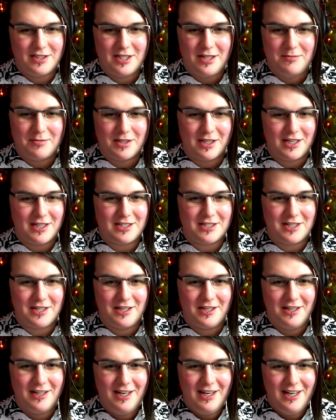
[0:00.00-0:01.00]
it seems like it's
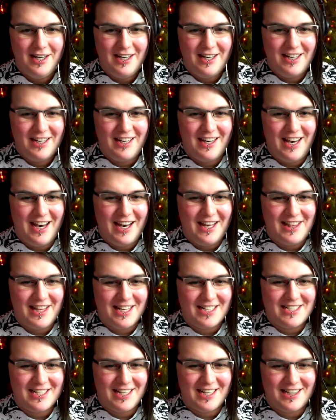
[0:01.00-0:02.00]
the yeah
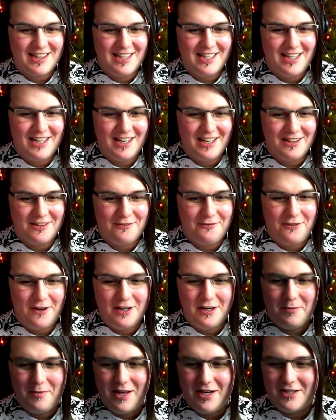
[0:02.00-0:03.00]
that's like the uh, the
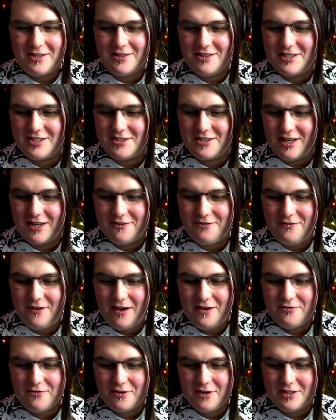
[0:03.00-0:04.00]
fundamentalist like
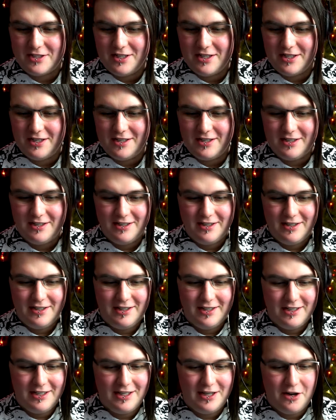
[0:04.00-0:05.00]
favorite uh
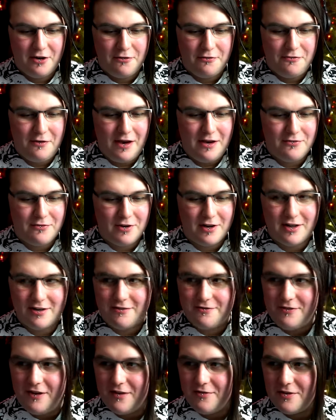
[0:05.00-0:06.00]
you know
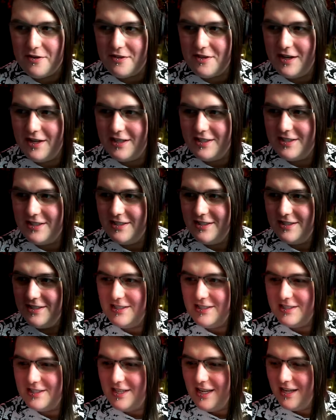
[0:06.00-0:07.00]
favorite favorite thing to
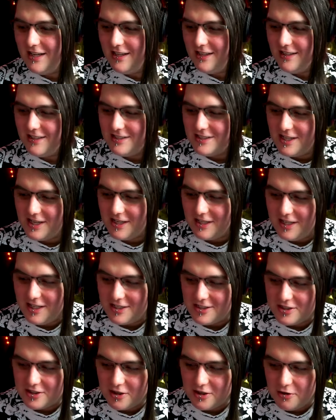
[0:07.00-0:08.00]
to send send
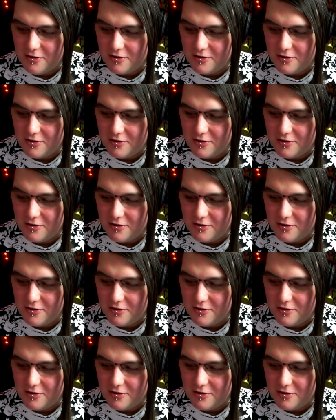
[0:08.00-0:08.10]
kids to